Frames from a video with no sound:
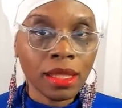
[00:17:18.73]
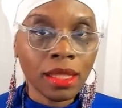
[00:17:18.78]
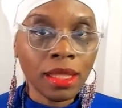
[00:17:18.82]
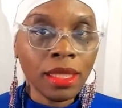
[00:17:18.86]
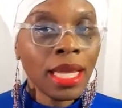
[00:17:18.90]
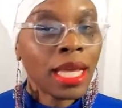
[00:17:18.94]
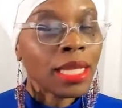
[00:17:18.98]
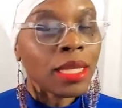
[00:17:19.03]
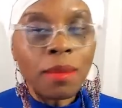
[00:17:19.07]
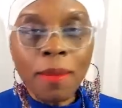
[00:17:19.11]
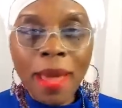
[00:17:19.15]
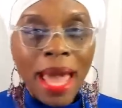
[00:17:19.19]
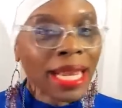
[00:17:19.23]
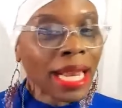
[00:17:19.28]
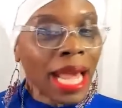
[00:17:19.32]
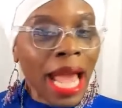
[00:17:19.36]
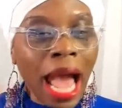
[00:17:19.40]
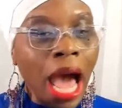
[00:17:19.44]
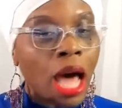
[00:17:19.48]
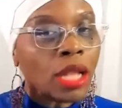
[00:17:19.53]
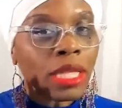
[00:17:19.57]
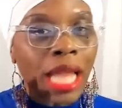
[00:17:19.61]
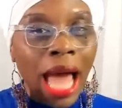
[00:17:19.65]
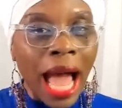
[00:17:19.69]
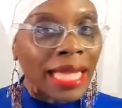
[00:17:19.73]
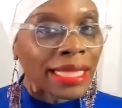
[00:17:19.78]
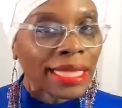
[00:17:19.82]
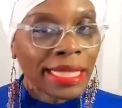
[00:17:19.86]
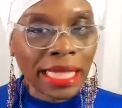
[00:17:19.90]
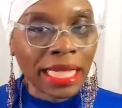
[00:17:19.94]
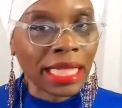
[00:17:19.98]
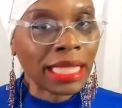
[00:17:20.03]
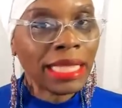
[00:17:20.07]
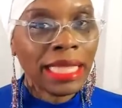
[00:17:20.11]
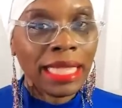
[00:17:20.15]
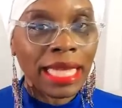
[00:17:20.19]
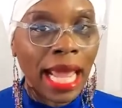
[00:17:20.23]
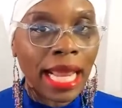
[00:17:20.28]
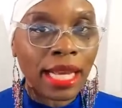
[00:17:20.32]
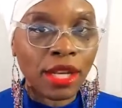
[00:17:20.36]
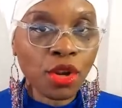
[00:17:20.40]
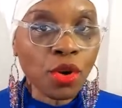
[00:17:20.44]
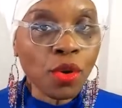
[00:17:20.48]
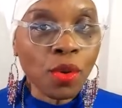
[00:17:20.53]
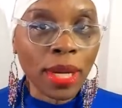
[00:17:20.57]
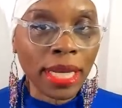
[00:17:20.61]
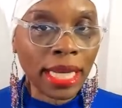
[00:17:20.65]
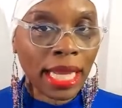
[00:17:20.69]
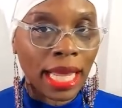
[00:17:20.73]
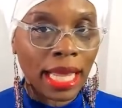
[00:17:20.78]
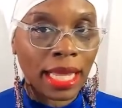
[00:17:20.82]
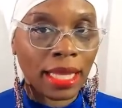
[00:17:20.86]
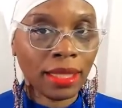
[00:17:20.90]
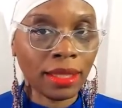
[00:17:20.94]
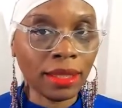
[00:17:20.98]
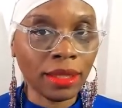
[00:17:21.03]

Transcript: doesn't matter how logically they're doing it.